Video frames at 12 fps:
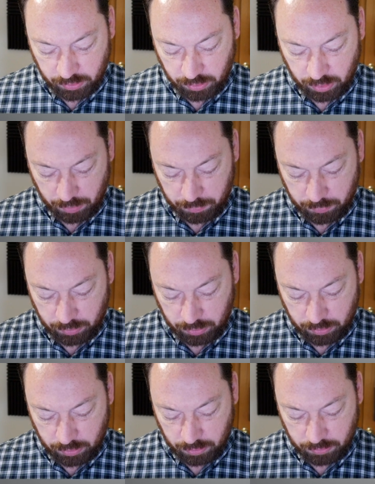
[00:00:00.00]

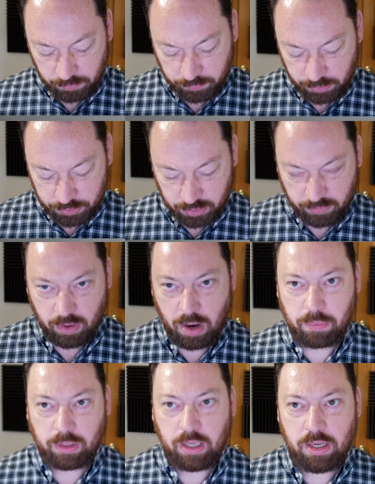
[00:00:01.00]
our new version of our
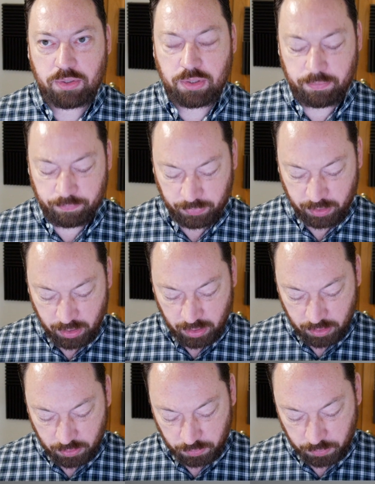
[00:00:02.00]
application,
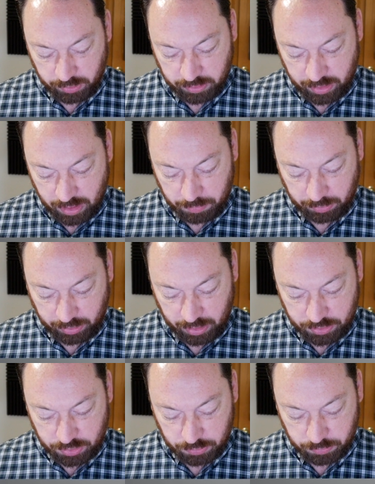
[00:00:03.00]
what that
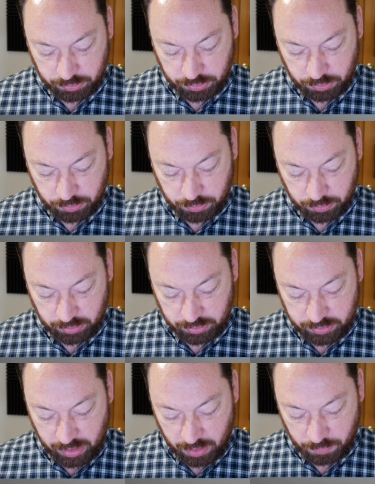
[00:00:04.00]
application would do
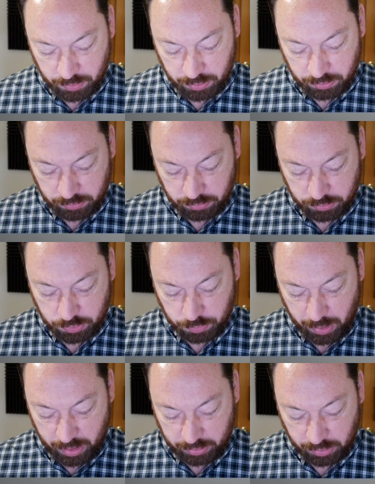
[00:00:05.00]
is that will
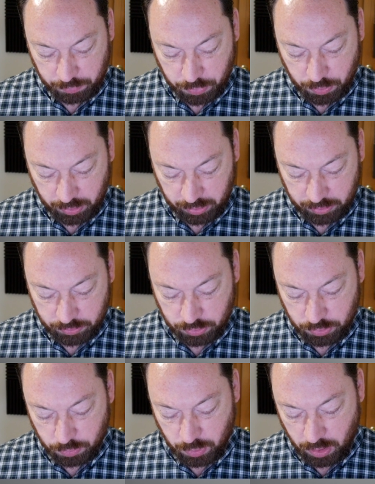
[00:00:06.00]
directly put
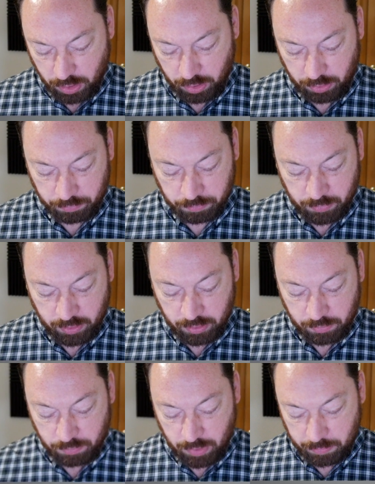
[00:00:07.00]
into our,
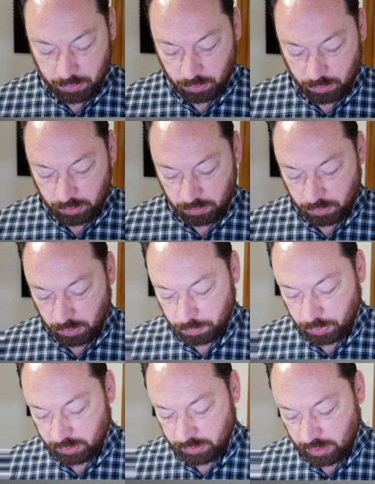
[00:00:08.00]
maybe we're
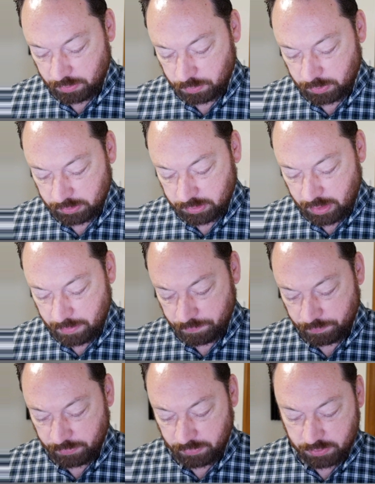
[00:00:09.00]
putting that in real
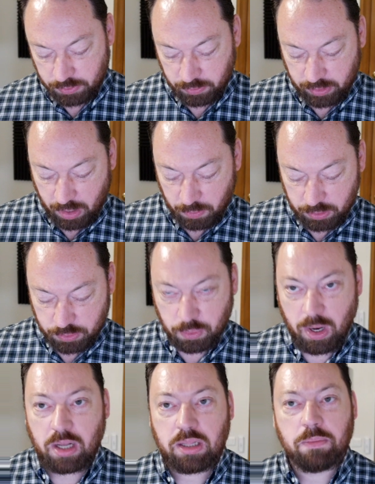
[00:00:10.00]
time. So that would
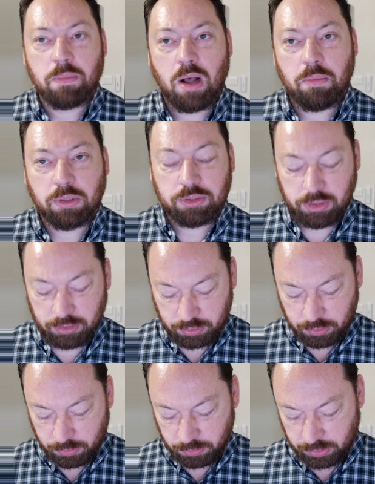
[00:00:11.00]
directly publish
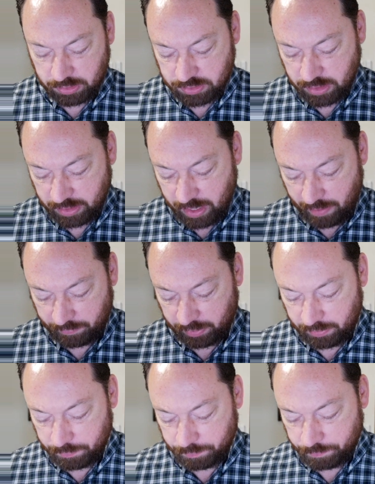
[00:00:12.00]
into, let's say,
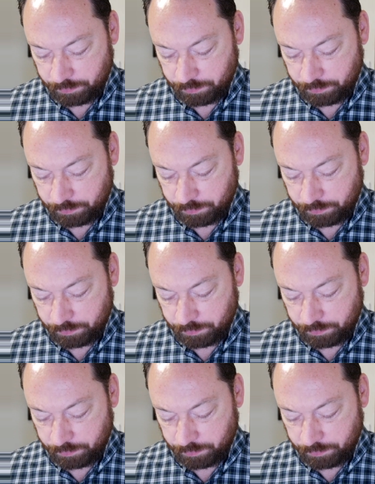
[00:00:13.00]
Kafka.